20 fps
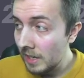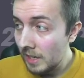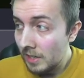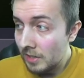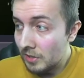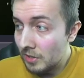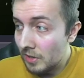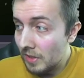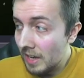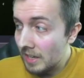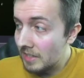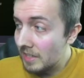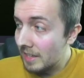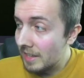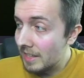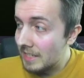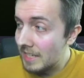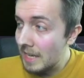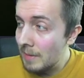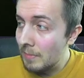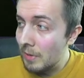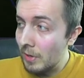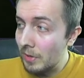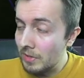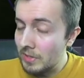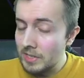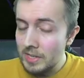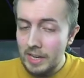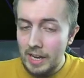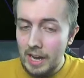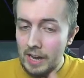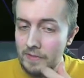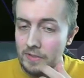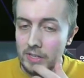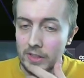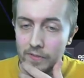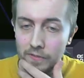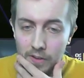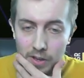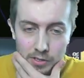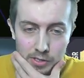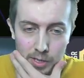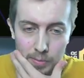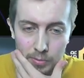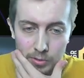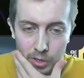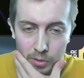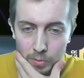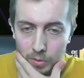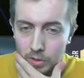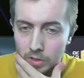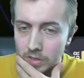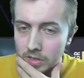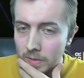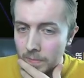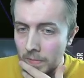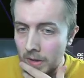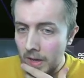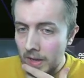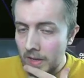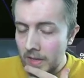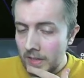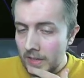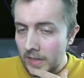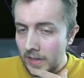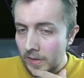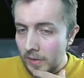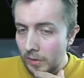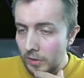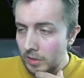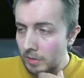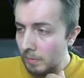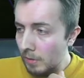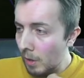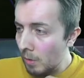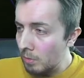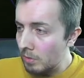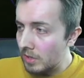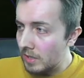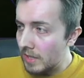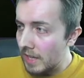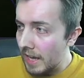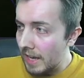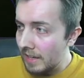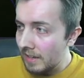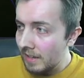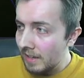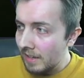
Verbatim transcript: So that's how the team looks after the first episode. We've got some uh, got some goals in there.